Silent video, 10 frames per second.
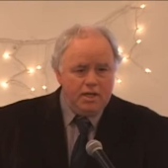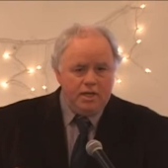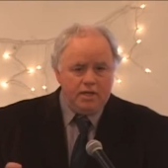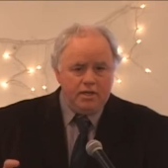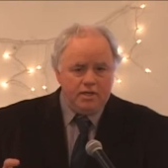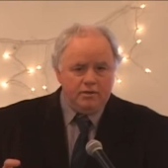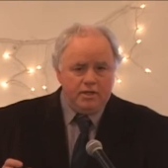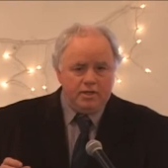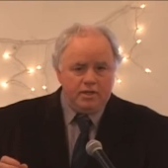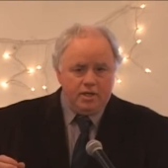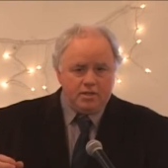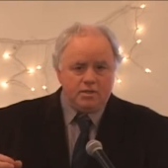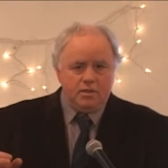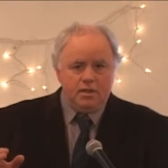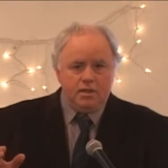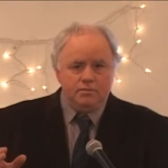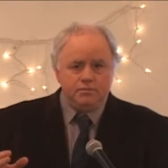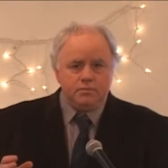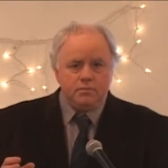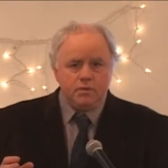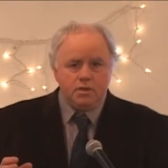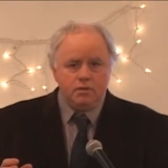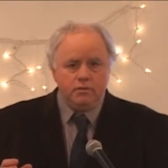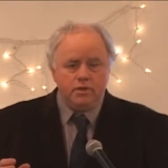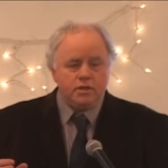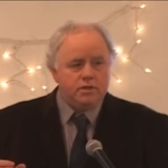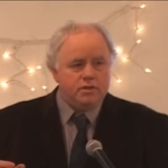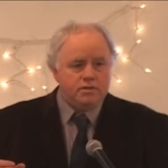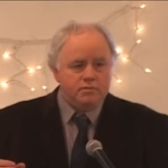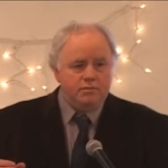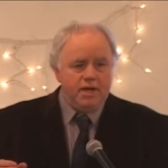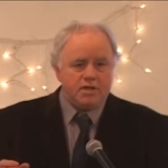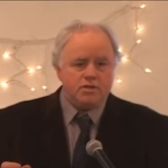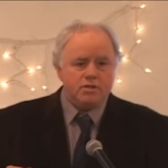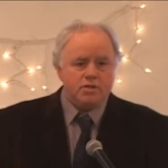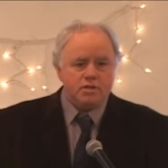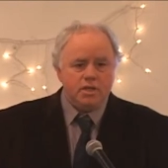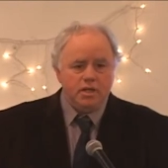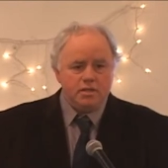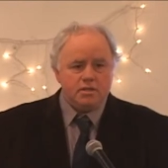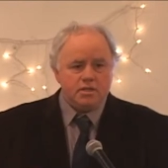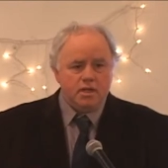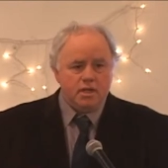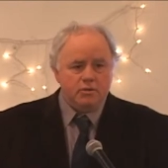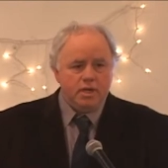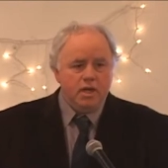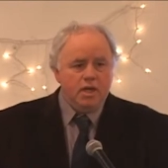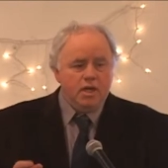and that takes uh, vehicles and passengers to Haines and Skagway